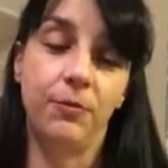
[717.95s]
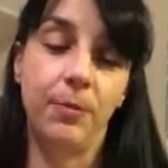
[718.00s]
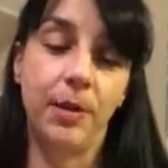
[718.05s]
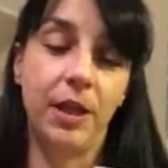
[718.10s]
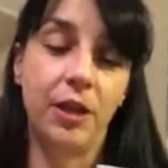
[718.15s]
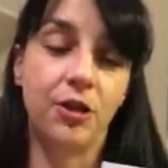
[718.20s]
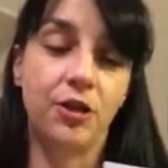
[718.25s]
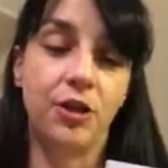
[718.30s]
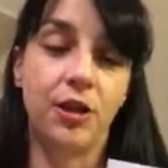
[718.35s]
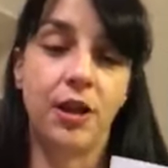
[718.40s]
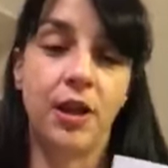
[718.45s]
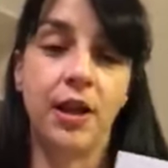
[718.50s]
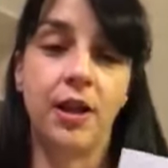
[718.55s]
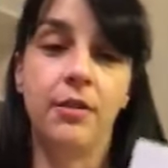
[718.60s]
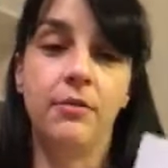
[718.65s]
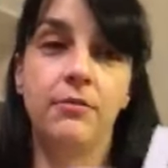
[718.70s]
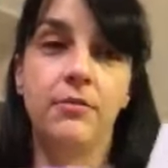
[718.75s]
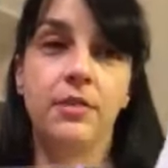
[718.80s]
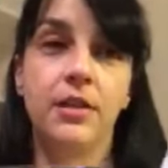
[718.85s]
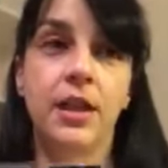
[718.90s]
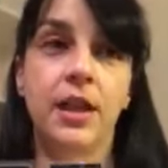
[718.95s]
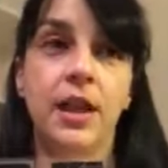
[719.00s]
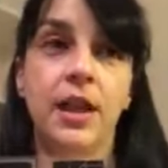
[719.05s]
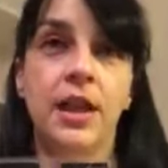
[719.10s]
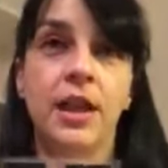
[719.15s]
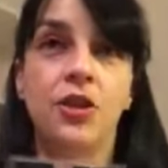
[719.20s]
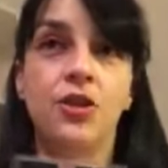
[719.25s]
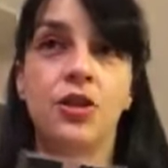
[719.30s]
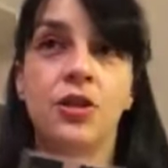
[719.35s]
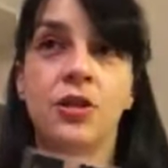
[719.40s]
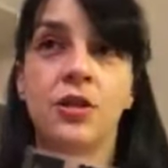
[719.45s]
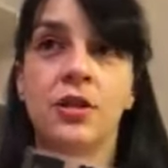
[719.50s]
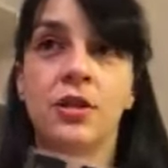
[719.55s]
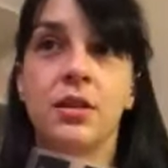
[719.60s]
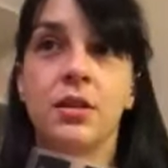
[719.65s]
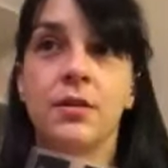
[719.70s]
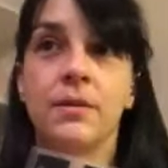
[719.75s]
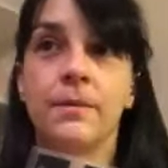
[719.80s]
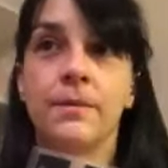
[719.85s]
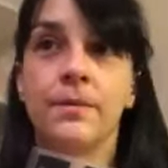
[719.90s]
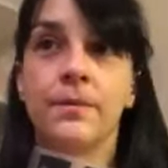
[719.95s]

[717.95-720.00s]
picture, and it just